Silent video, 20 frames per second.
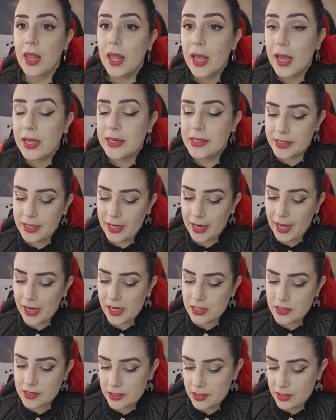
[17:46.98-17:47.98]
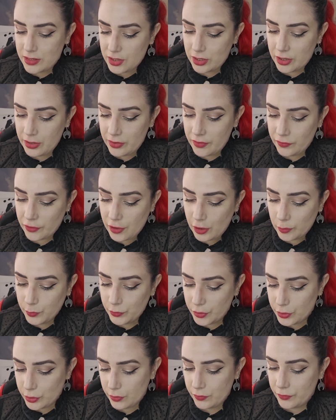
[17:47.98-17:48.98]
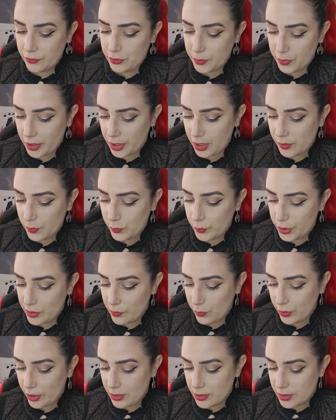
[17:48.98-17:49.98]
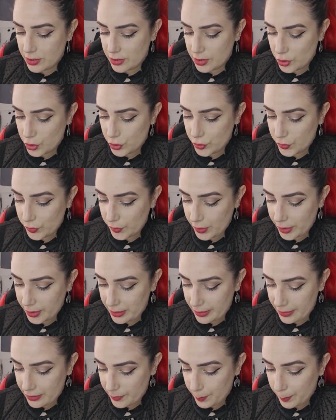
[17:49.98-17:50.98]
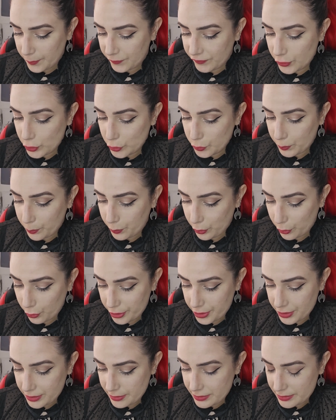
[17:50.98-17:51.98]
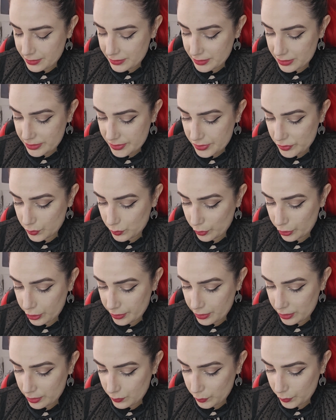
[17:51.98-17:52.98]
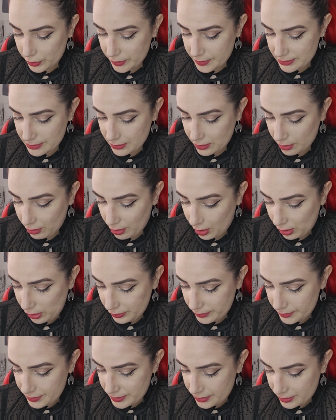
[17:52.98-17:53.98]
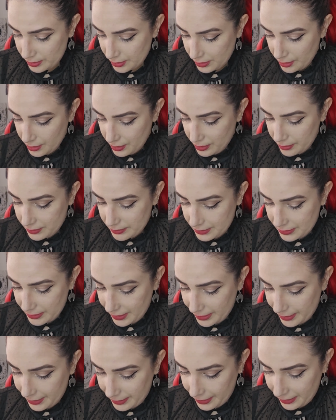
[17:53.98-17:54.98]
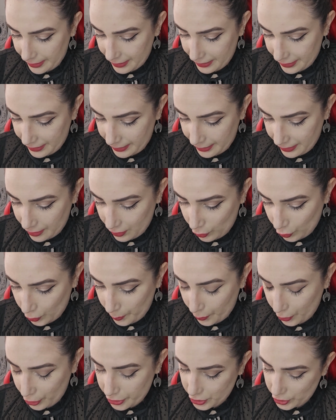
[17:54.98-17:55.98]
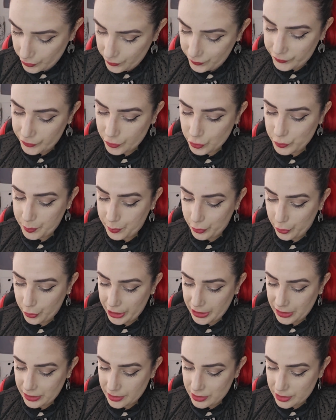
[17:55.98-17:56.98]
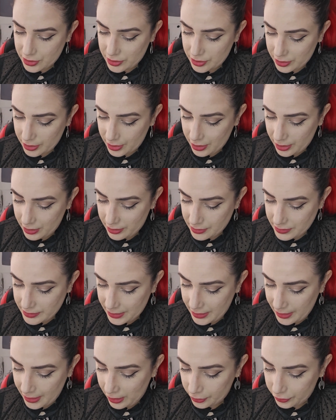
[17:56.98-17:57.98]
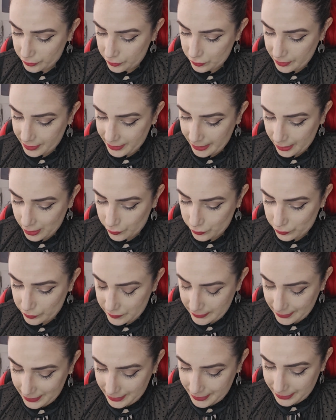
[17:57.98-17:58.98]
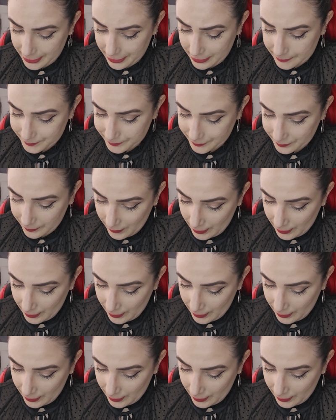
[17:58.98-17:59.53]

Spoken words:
At the exit of Almodóvar, we went to another viewpoint. This one was called the Homónio viewpoint and the Alto da Arroteira.